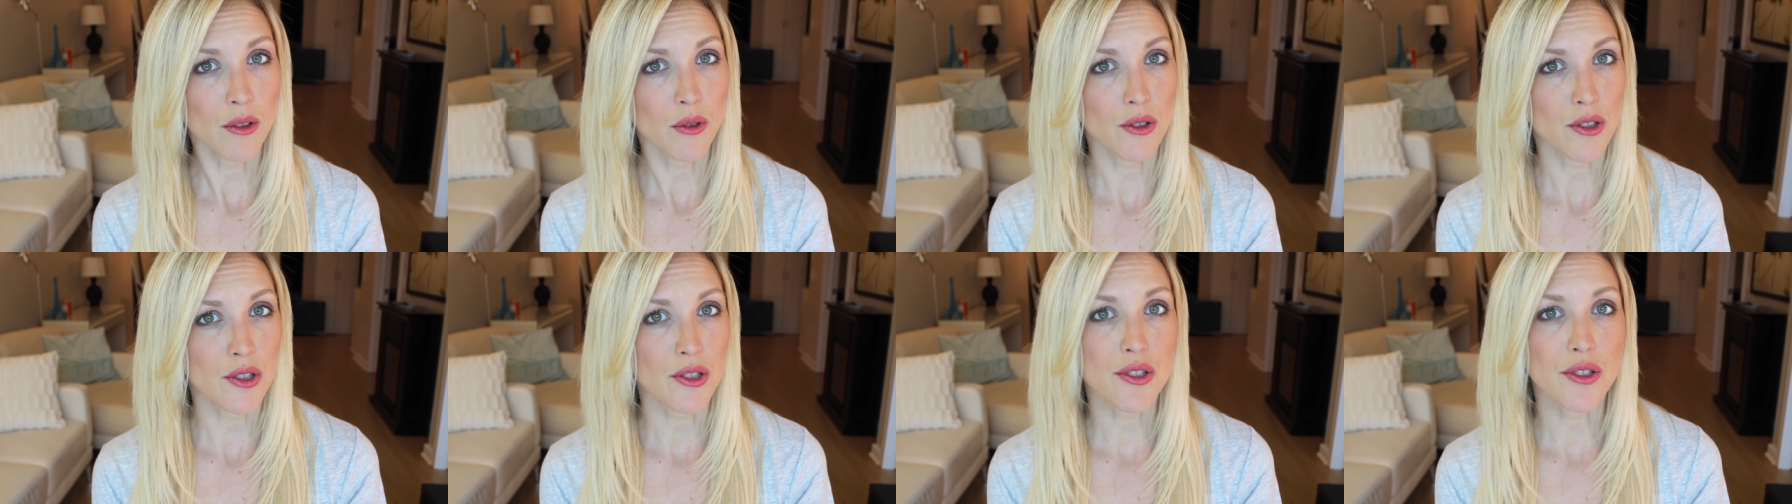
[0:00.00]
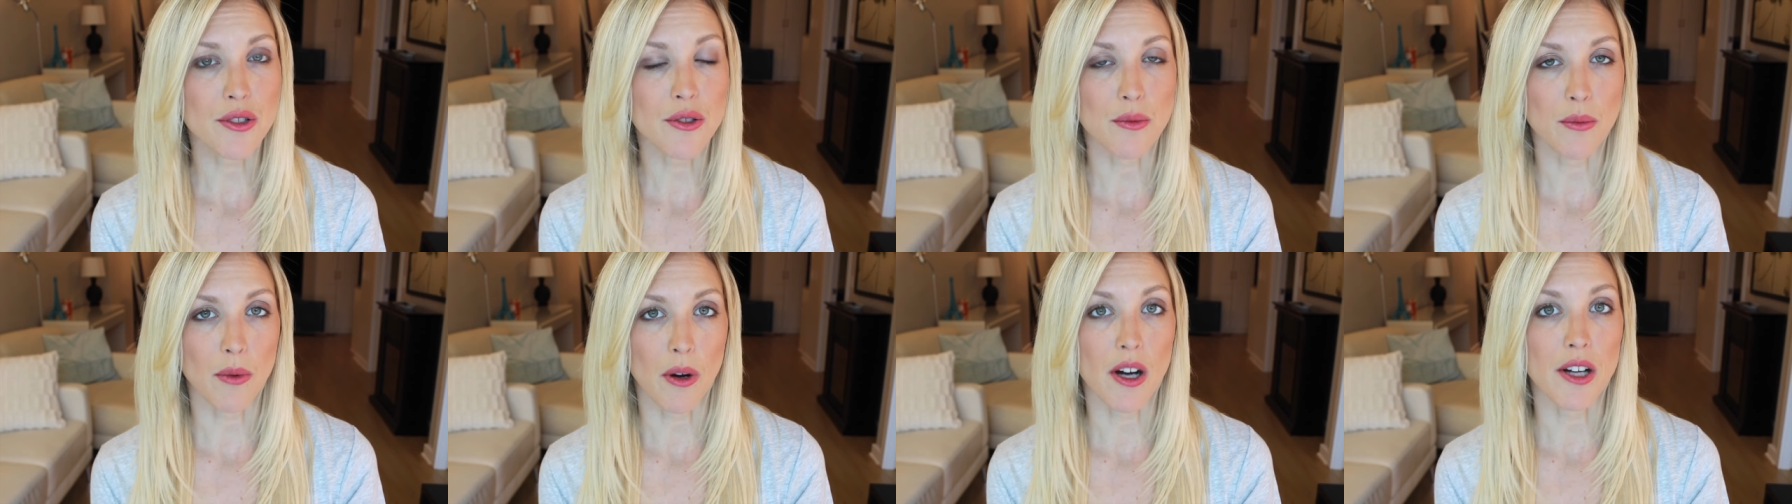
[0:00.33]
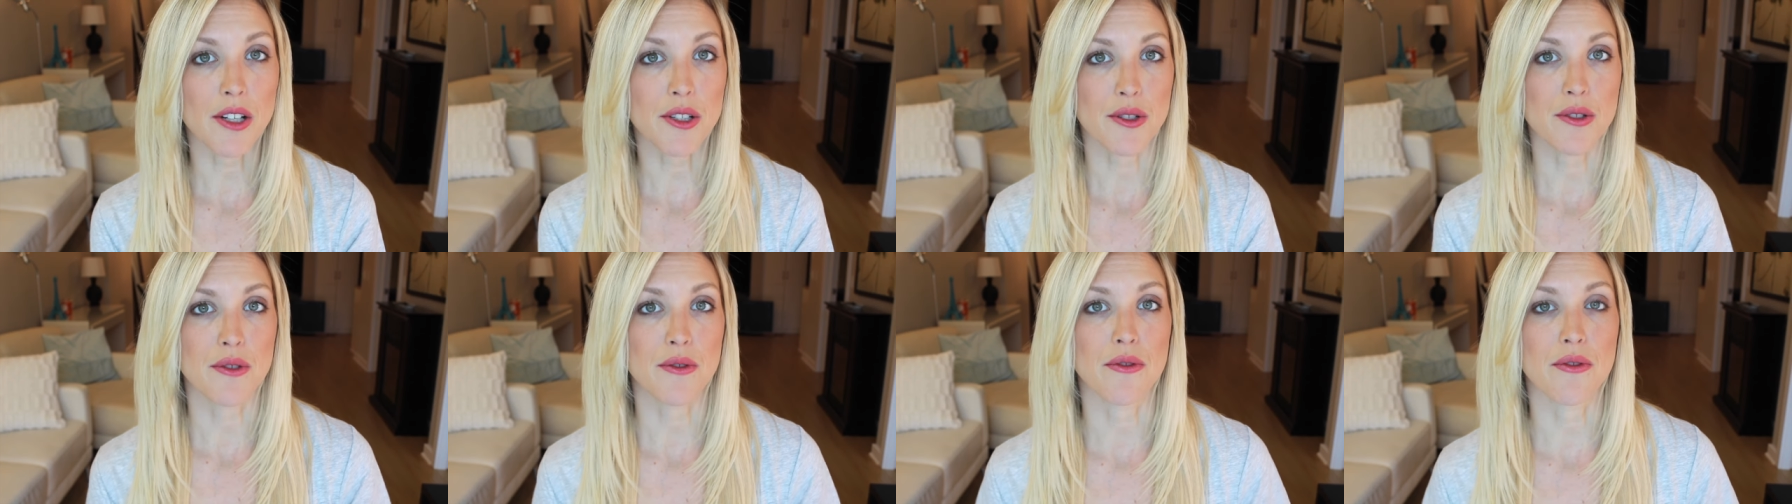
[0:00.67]
or do you
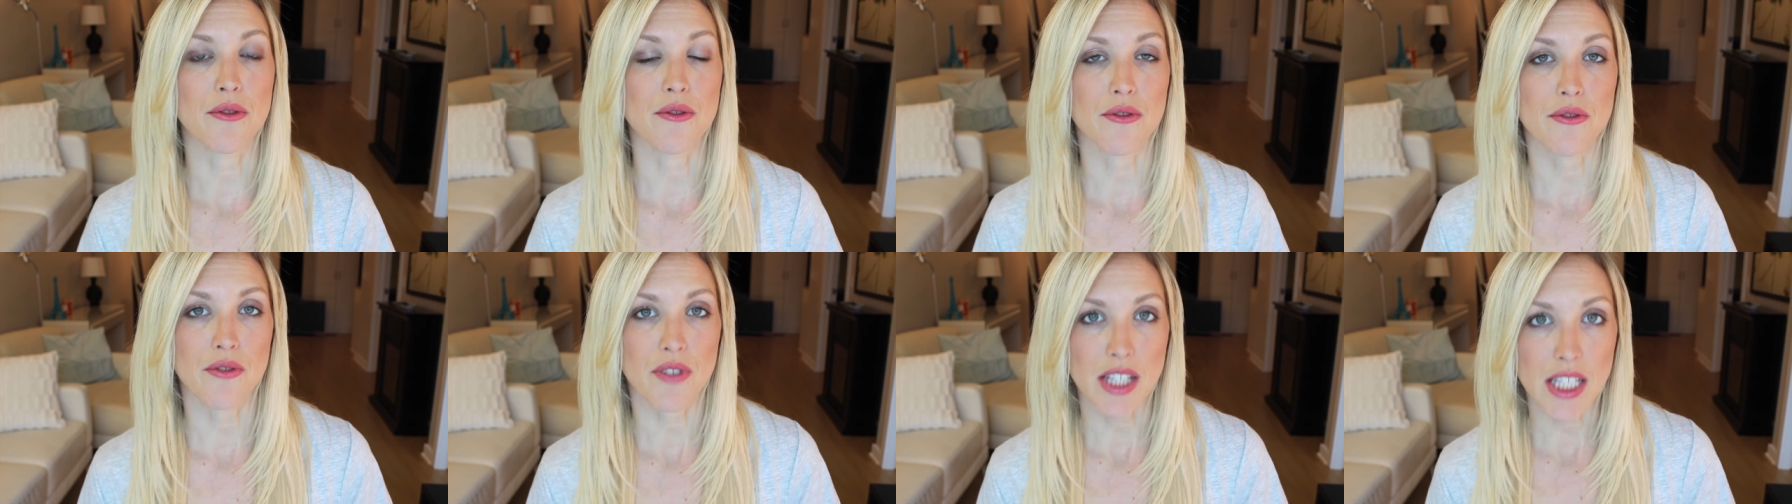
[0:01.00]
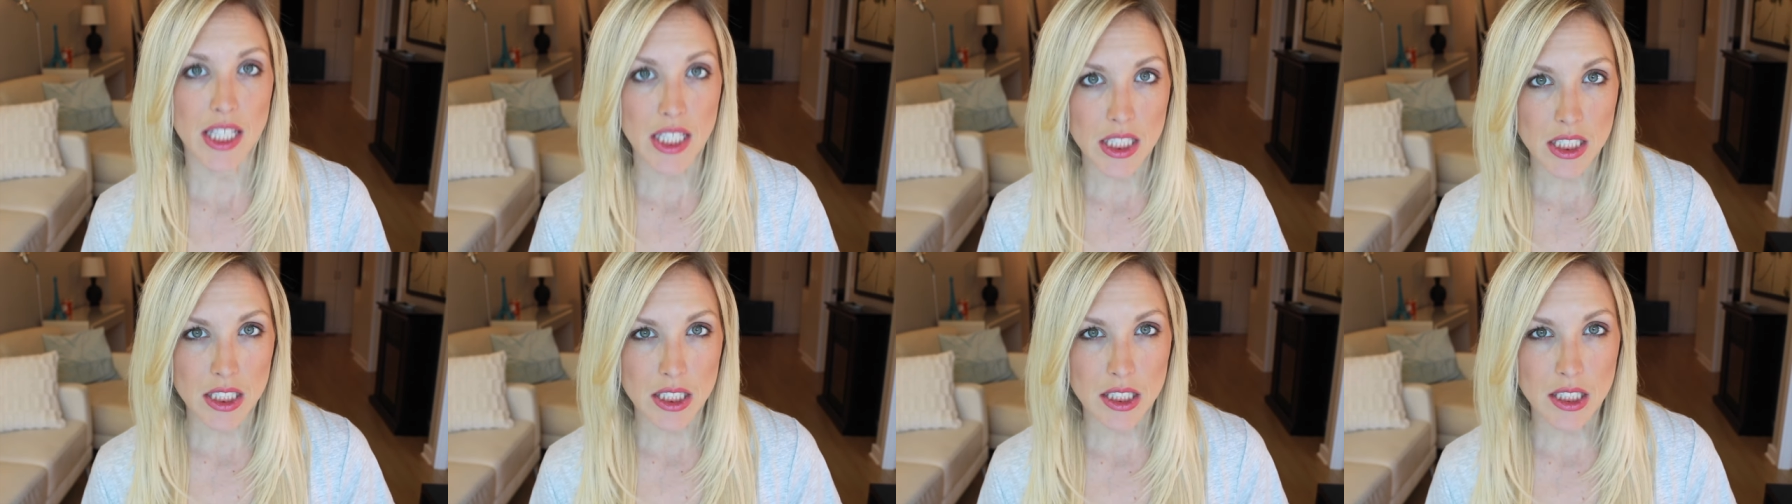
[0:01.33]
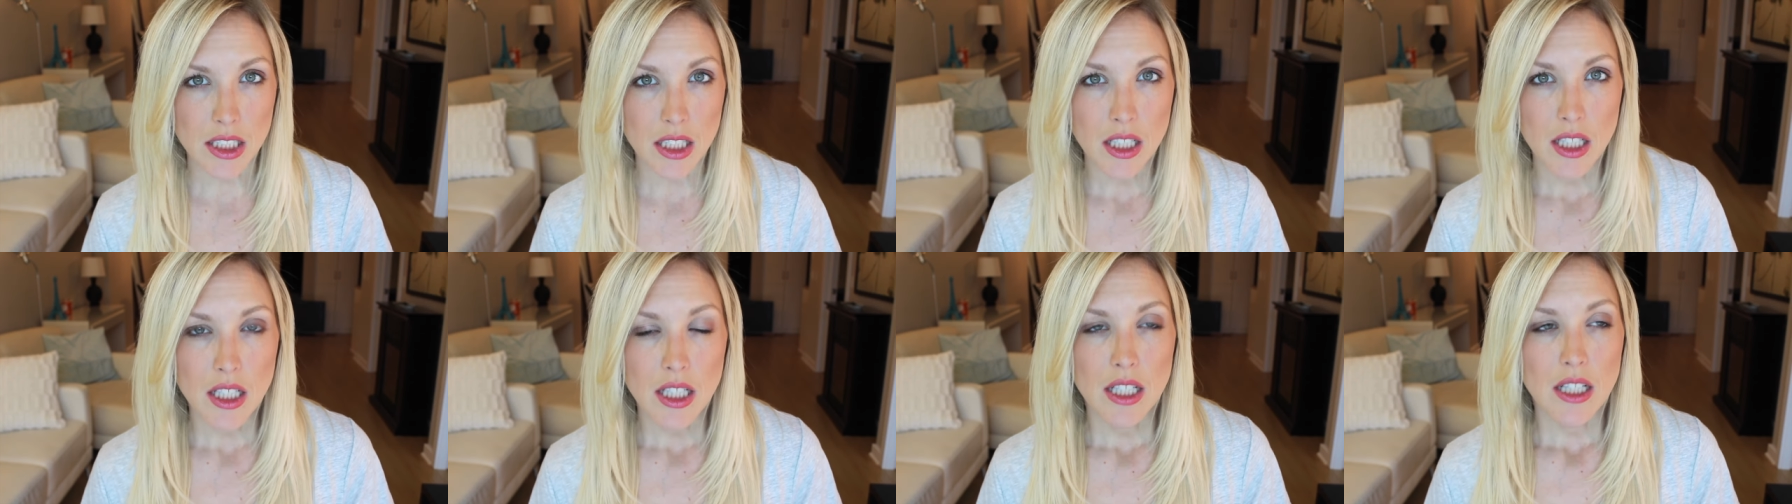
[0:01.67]
want to
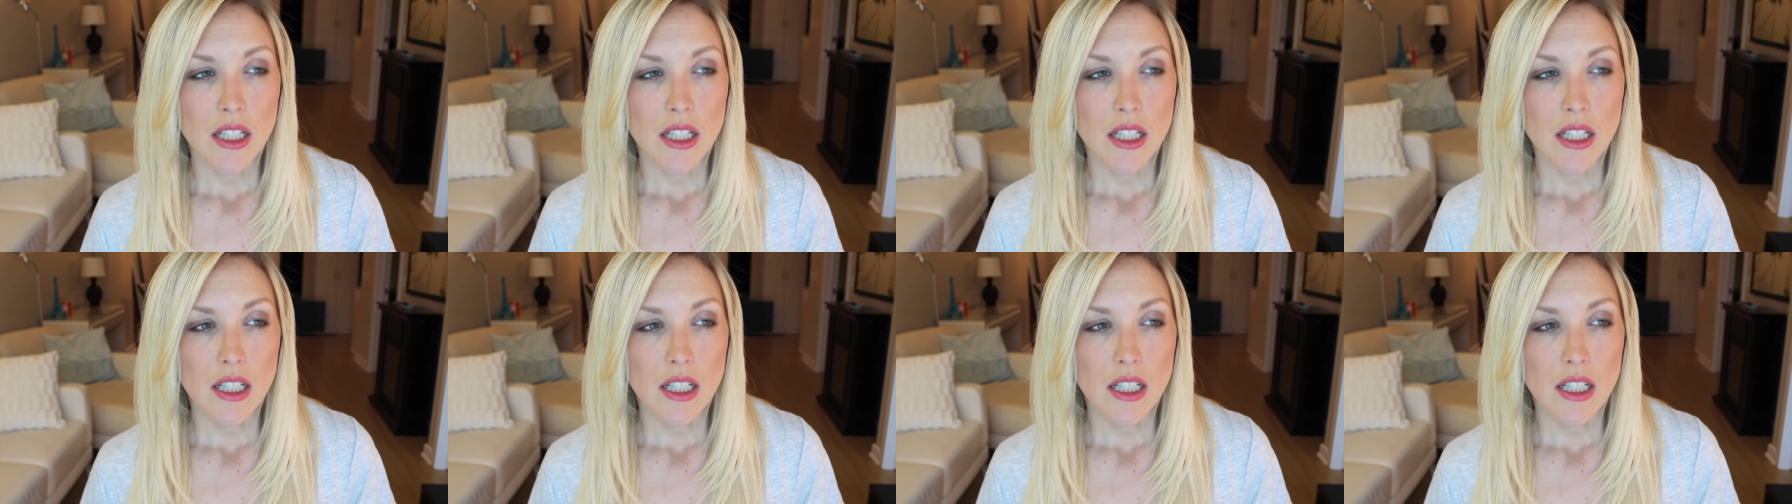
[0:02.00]
feel